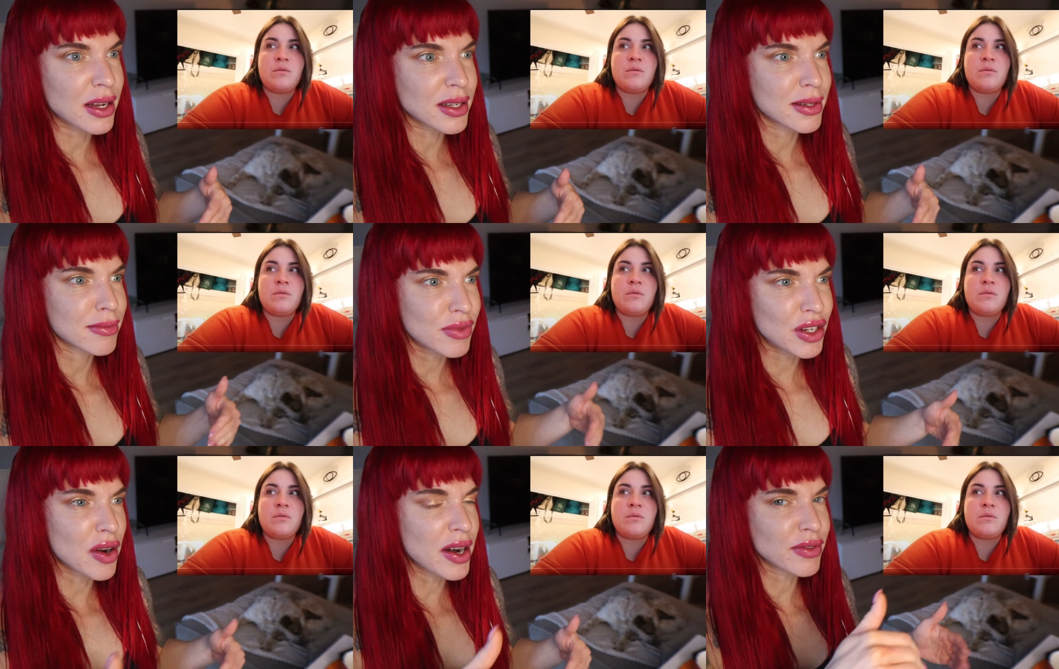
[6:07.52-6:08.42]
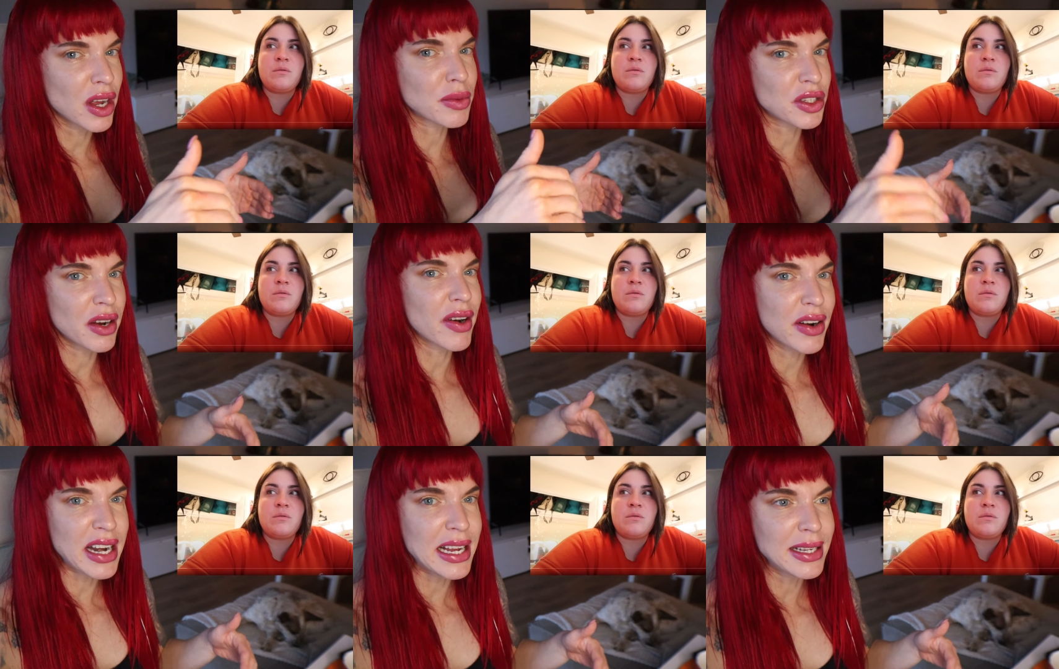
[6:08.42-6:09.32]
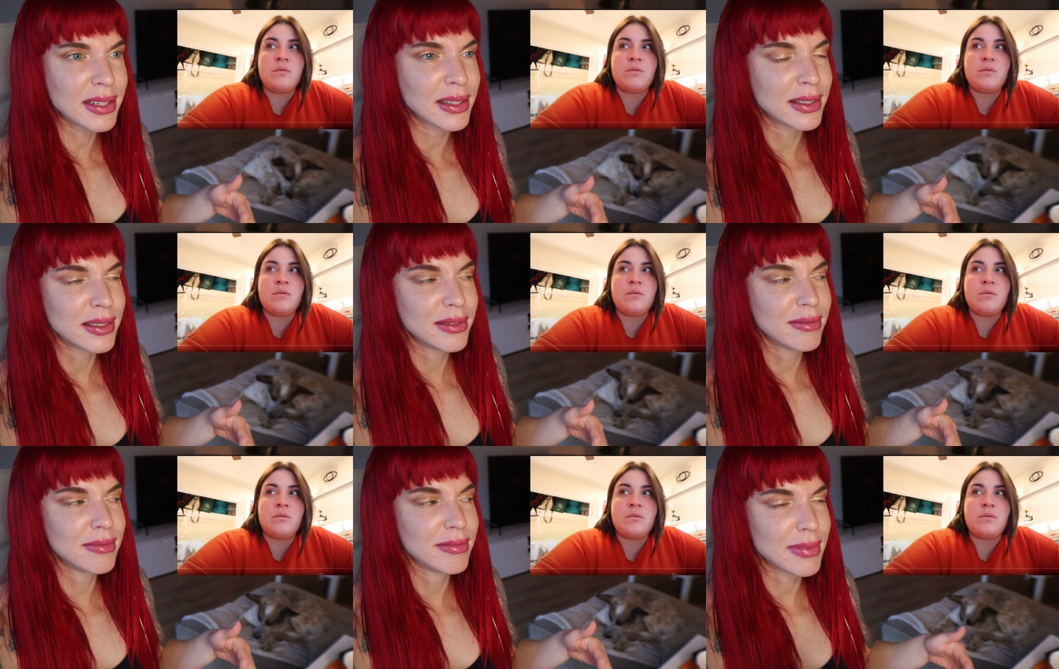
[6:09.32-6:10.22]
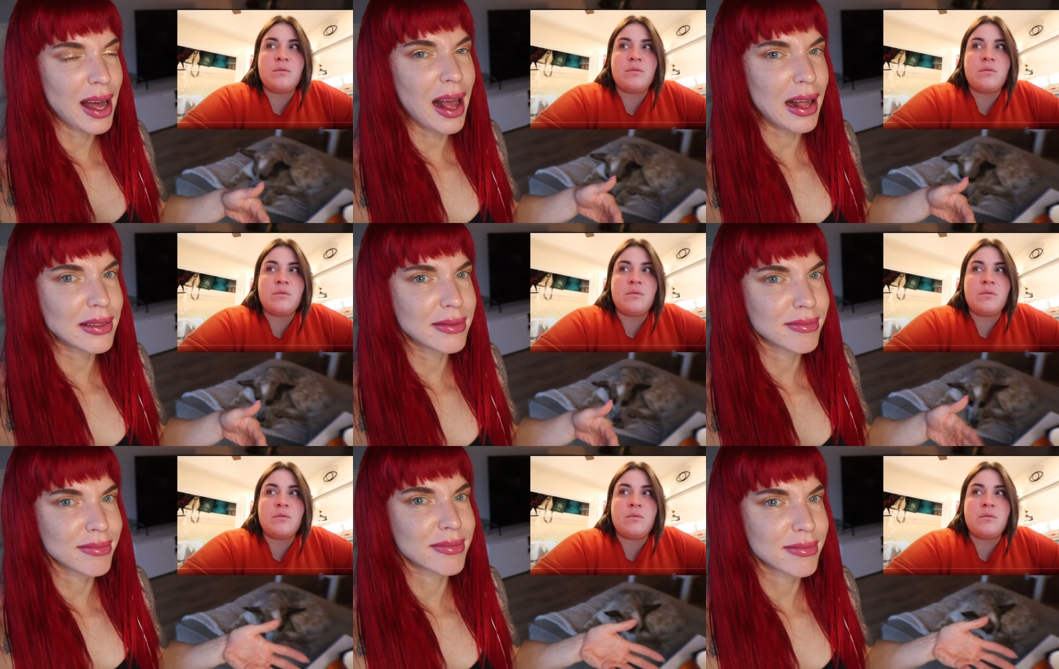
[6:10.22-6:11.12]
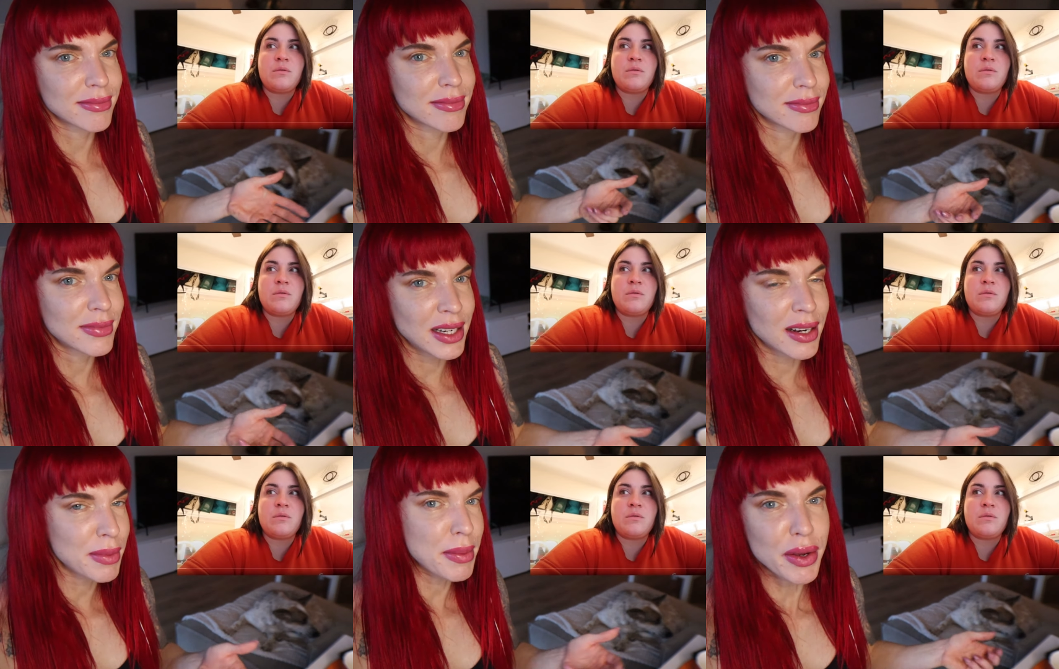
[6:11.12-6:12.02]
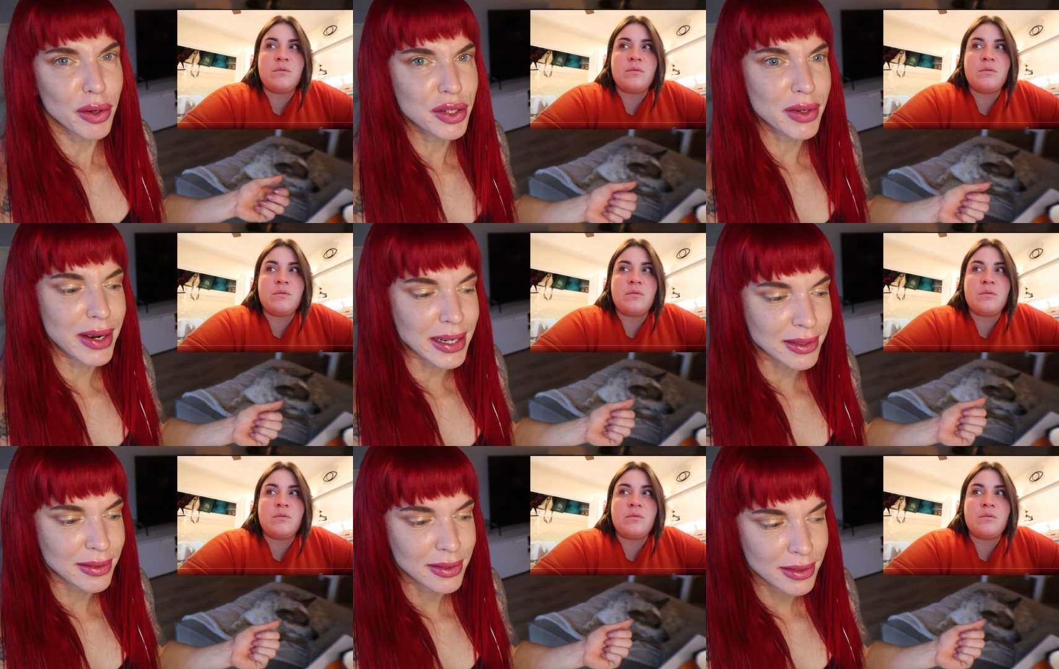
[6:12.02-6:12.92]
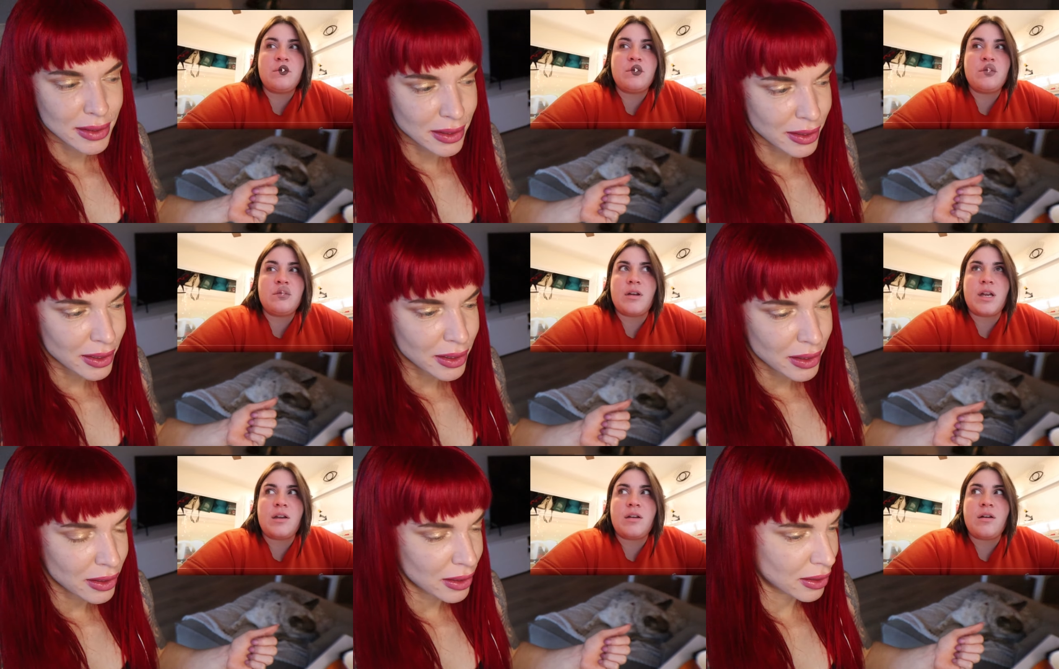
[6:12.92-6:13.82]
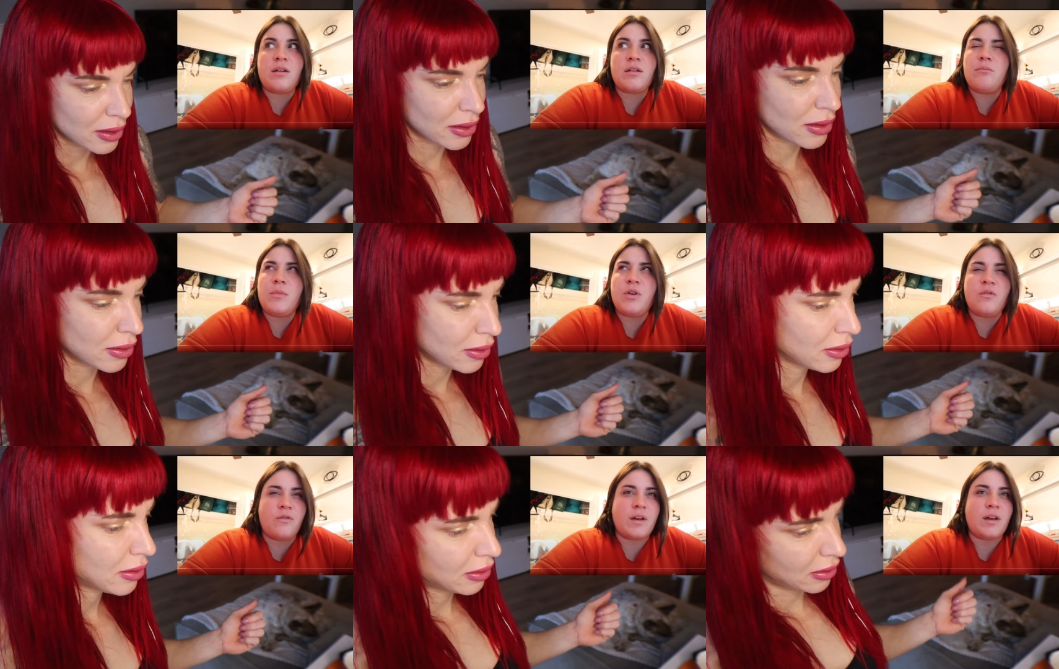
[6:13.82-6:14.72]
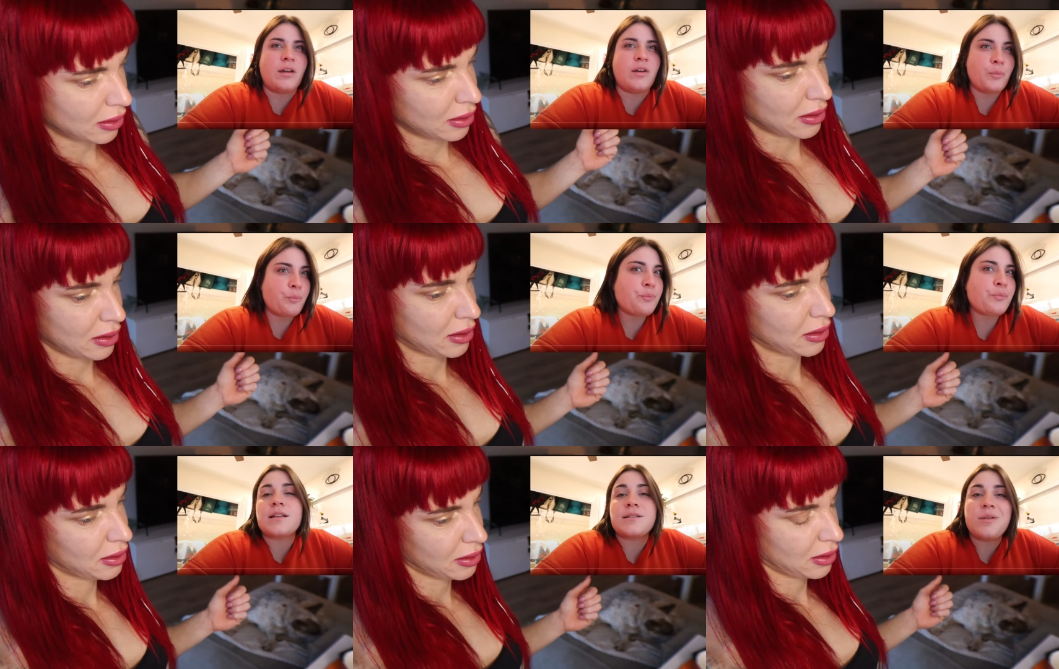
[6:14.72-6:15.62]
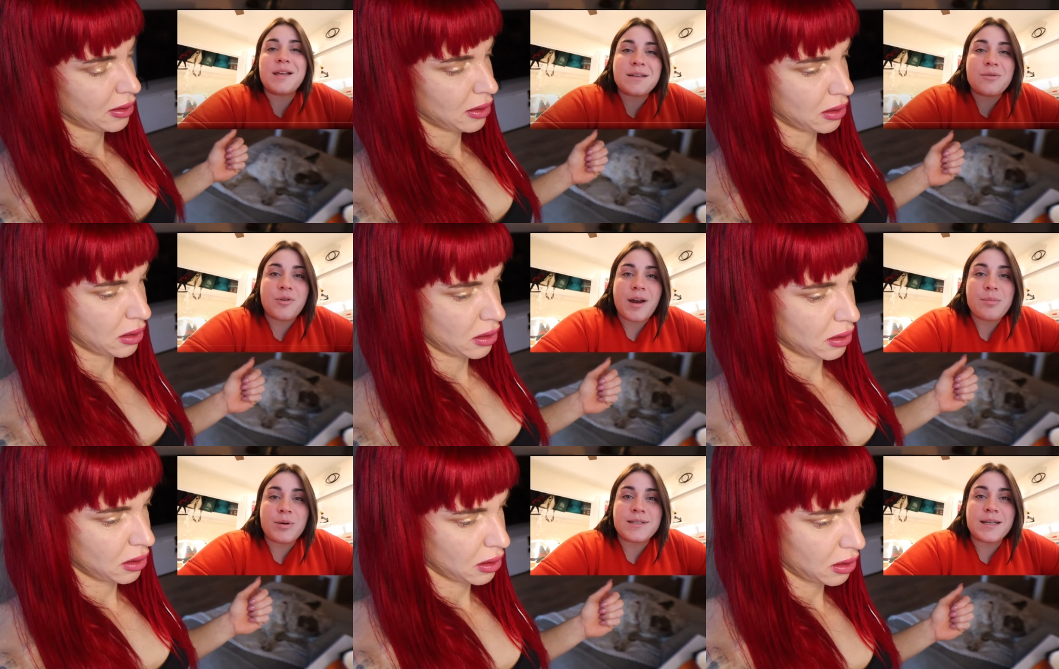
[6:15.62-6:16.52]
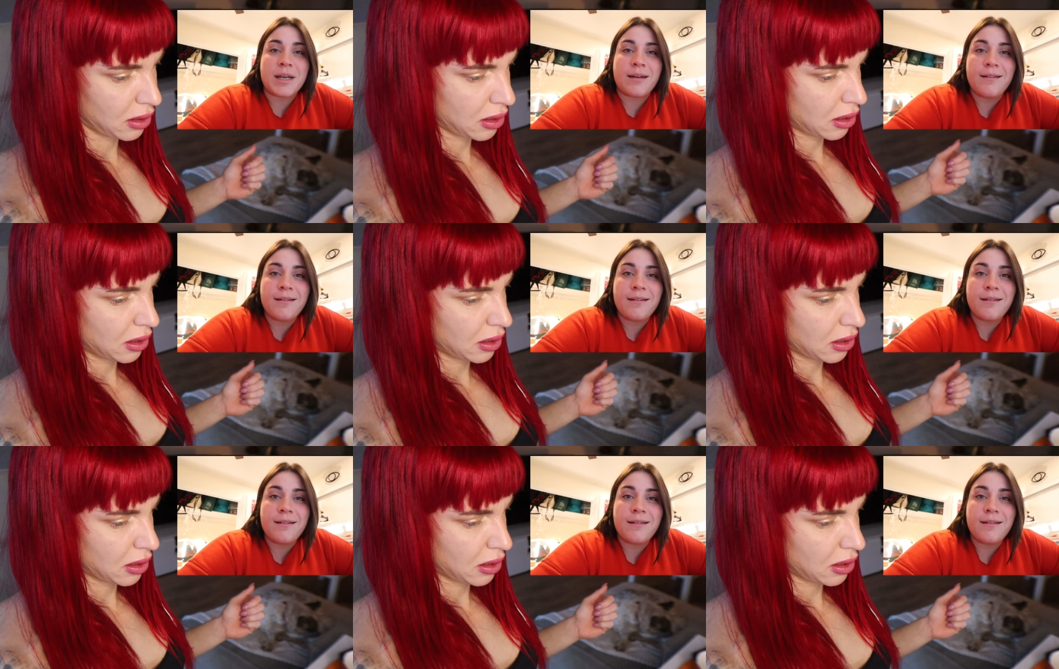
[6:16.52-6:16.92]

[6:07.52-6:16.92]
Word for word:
Speaker 1: things, you don't have time to sit around and eat, and you know, maybe you'll lose some weight.
Speaker 2: And not moving. So let's go try a persimmon.